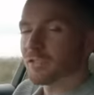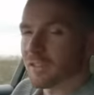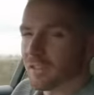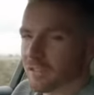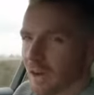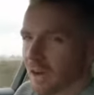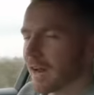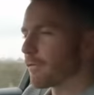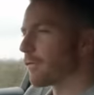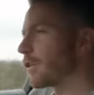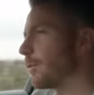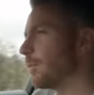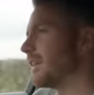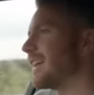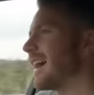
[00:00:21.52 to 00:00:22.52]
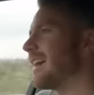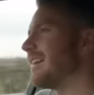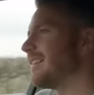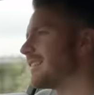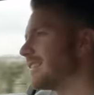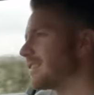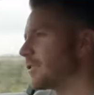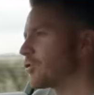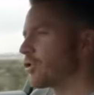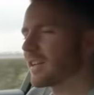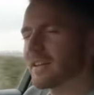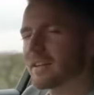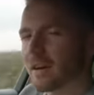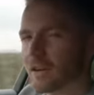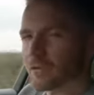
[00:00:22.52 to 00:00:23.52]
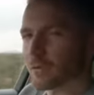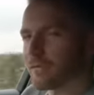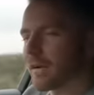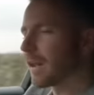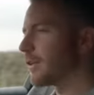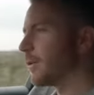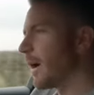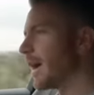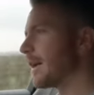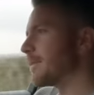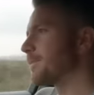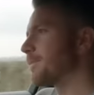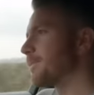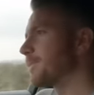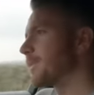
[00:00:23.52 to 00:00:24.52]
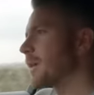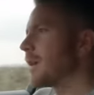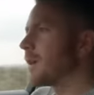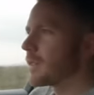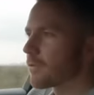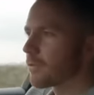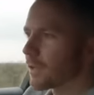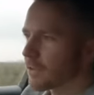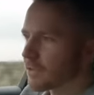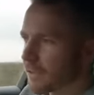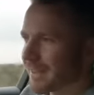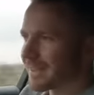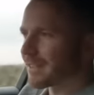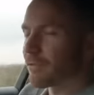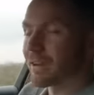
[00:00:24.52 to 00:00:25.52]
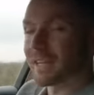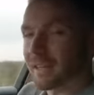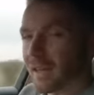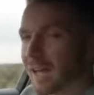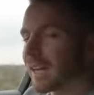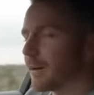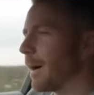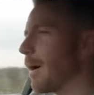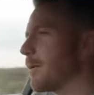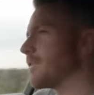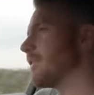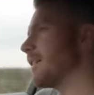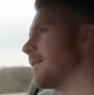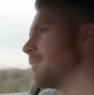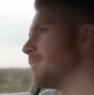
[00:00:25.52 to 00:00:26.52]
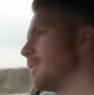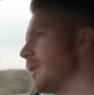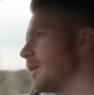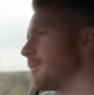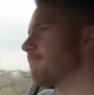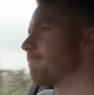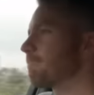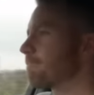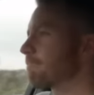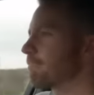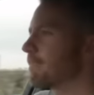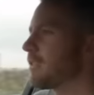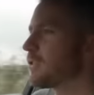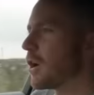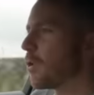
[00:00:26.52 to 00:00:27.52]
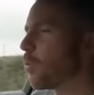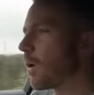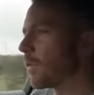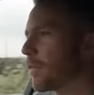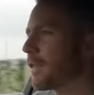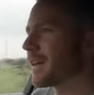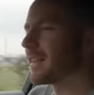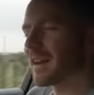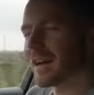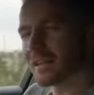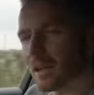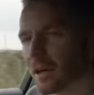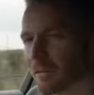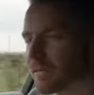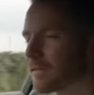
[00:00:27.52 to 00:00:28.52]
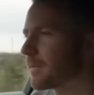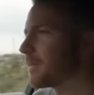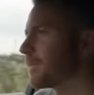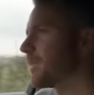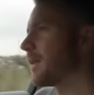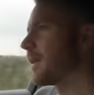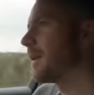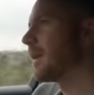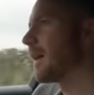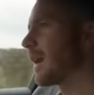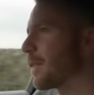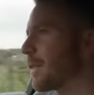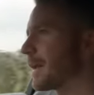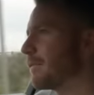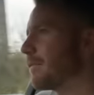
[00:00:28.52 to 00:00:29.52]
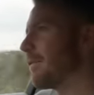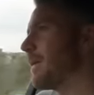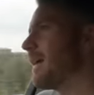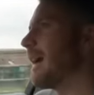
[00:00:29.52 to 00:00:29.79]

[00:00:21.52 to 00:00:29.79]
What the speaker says: using this car now for a couple of days, and it's a tricky car to evaluate. There are lots of things I really like about it, but there's no one thing that I love. I think, for